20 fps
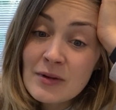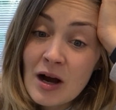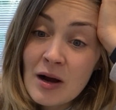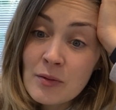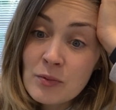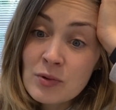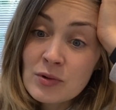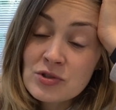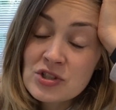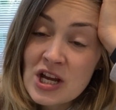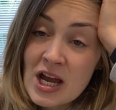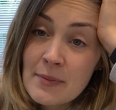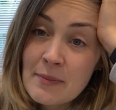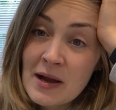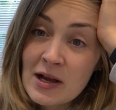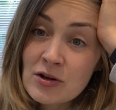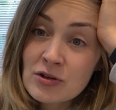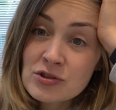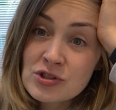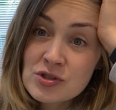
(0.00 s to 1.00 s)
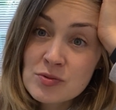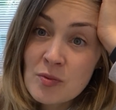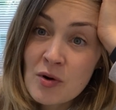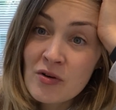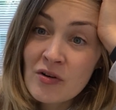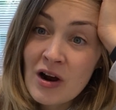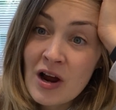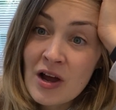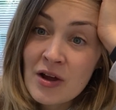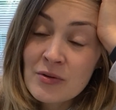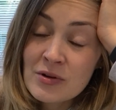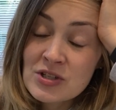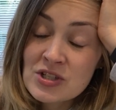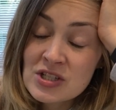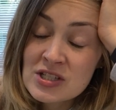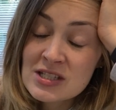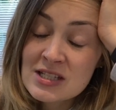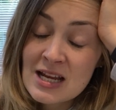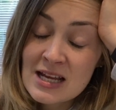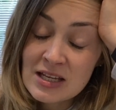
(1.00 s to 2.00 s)
will check back on tomorrow and
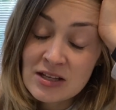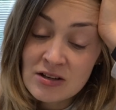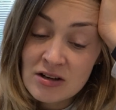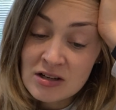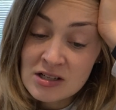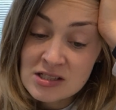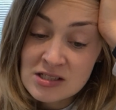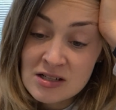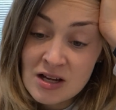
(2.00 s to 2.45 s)
just let you guys